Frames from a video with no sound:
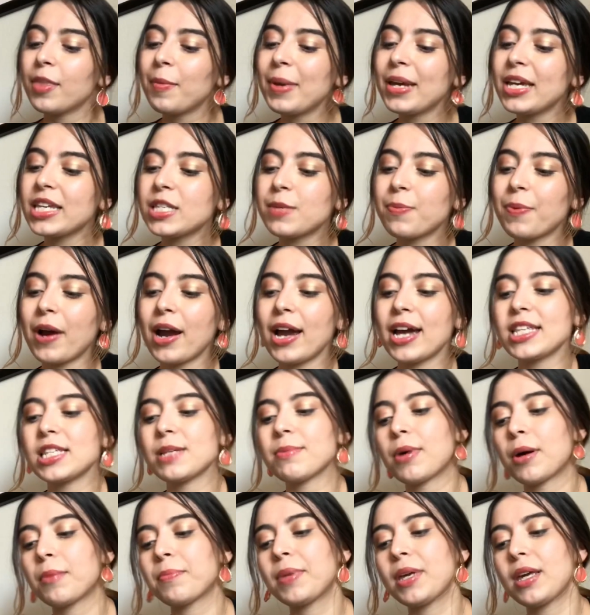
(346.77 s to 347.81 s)
biggest
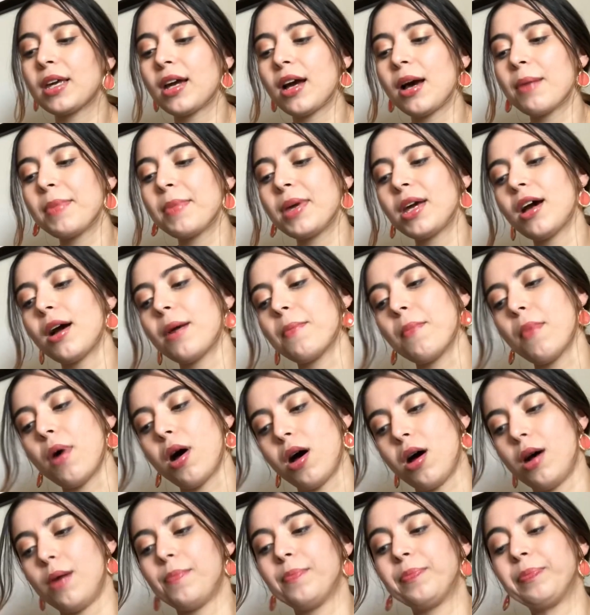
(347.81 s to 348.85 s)
surprise about becoming a
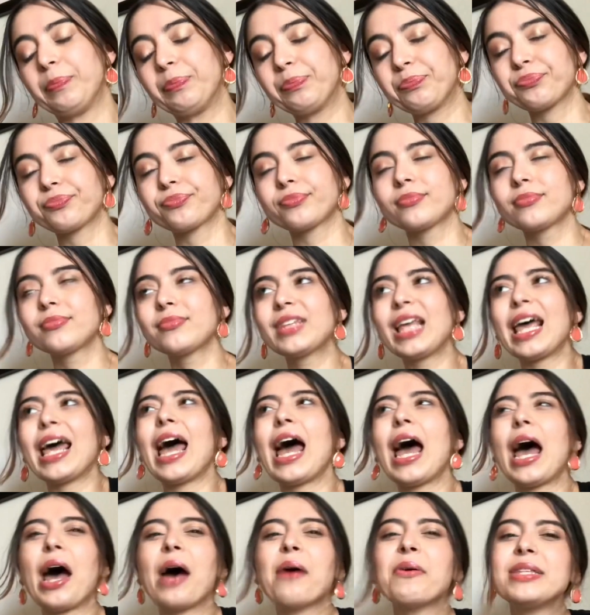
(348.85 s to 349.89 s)
mom,
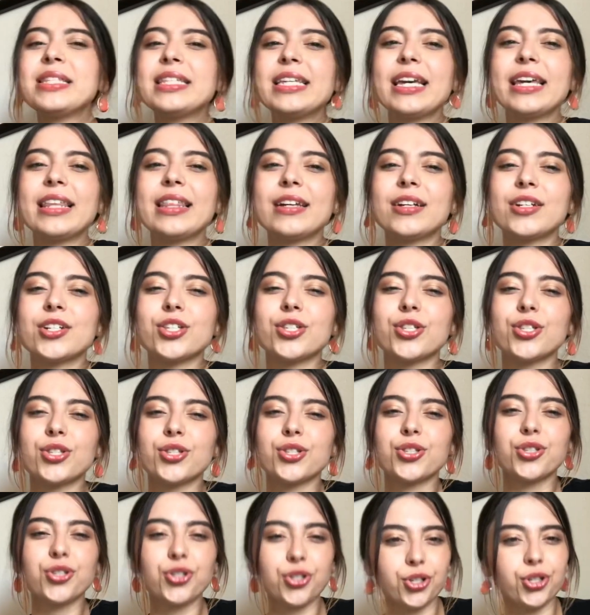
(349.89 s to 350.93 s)
I would say there's
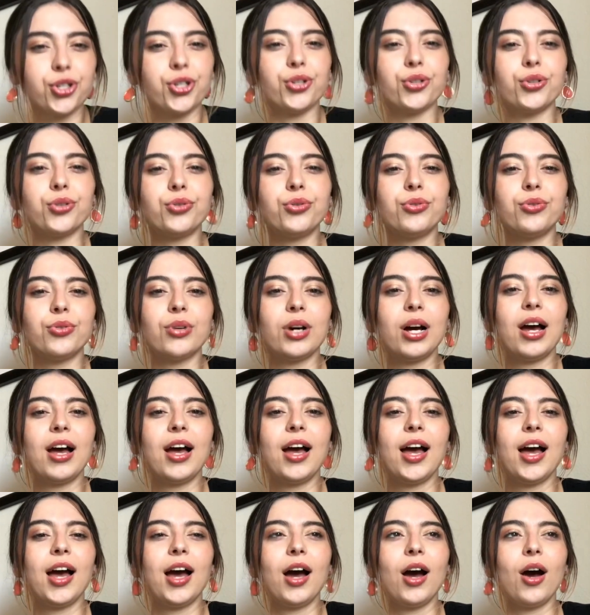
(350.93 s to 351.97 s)
two.
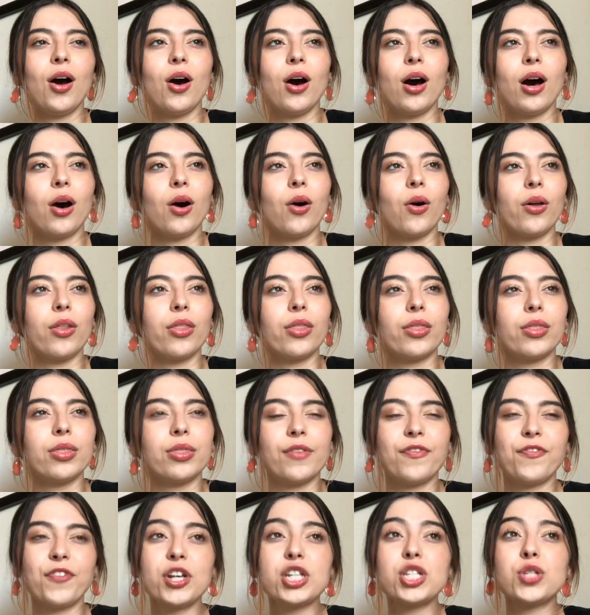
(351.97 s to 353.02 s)

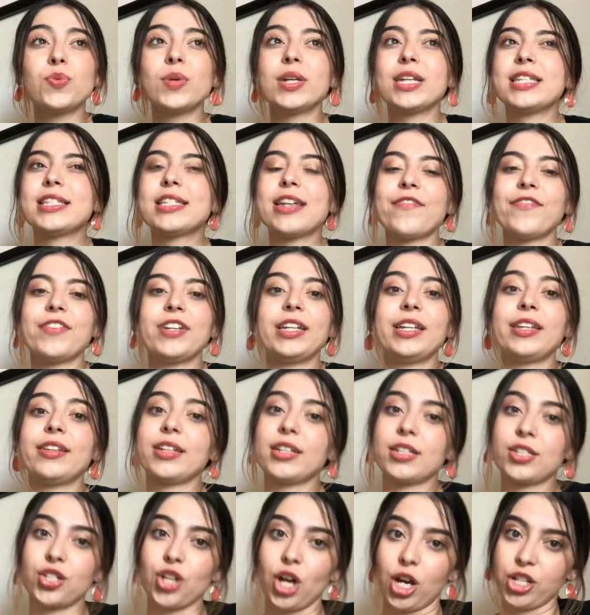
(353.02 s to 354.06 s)
The first one is definitely
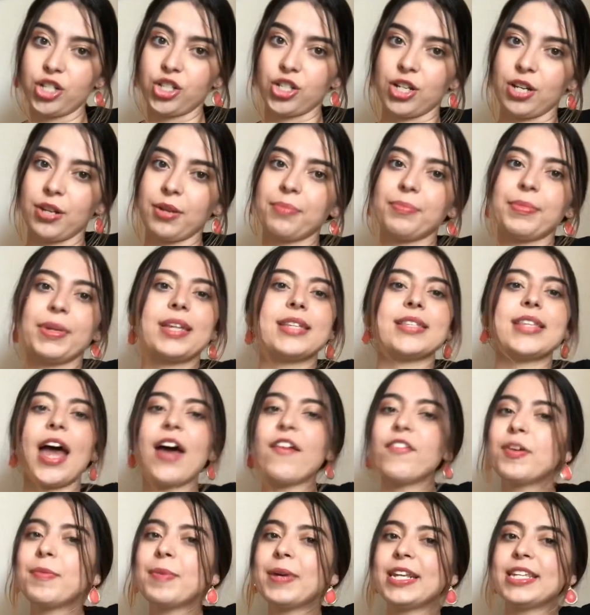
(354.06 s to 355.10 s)
the exhaustion, because
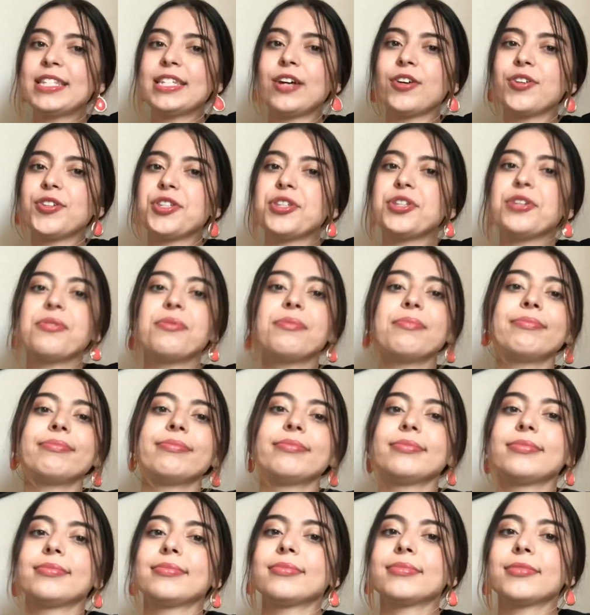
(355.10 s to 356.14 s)
everybody tells you,
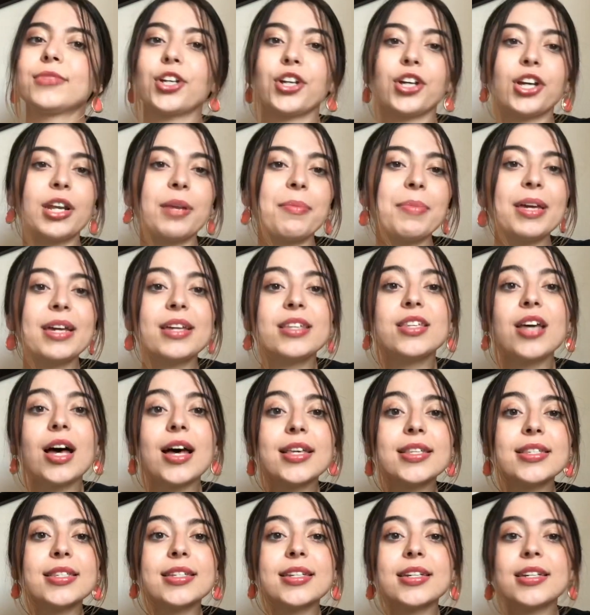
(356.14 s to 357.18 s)
you're gonna be
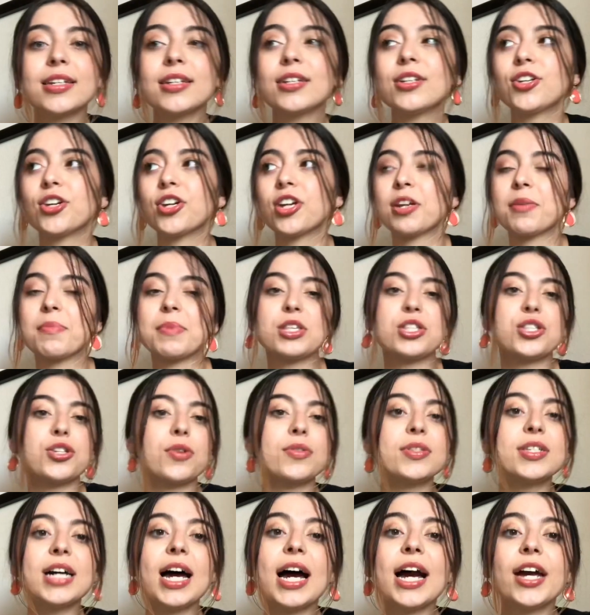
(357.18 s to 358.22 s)
exhausted, you're gonna be
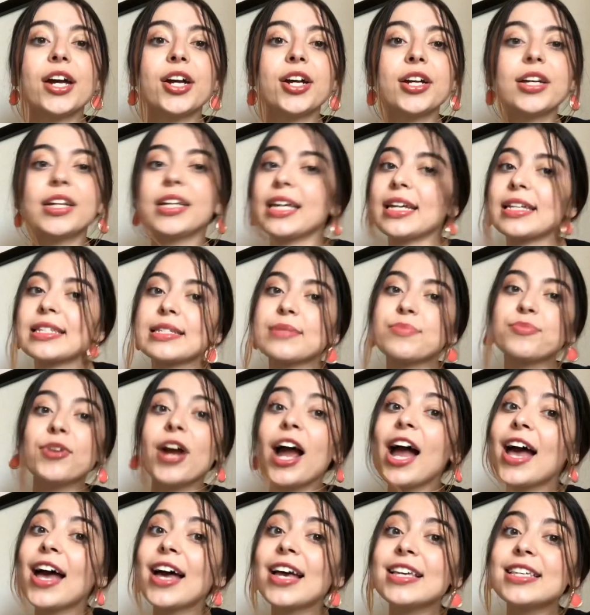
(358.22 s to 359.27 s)
so tired, get some
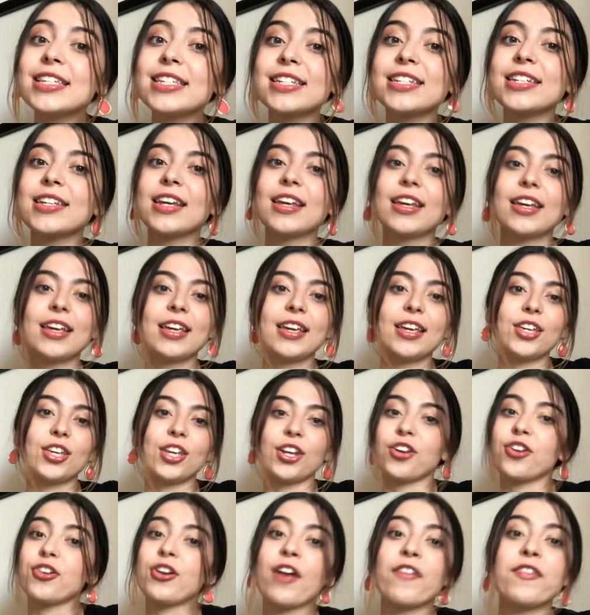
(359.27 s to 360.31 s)
rest,
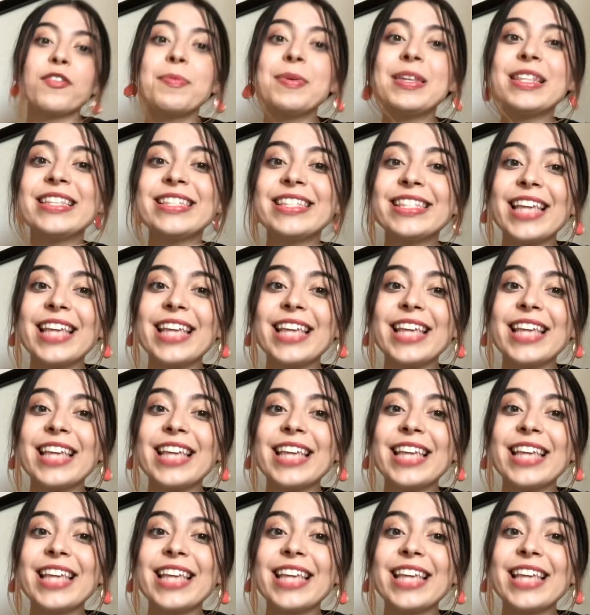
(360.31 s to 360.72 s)
it'll never be the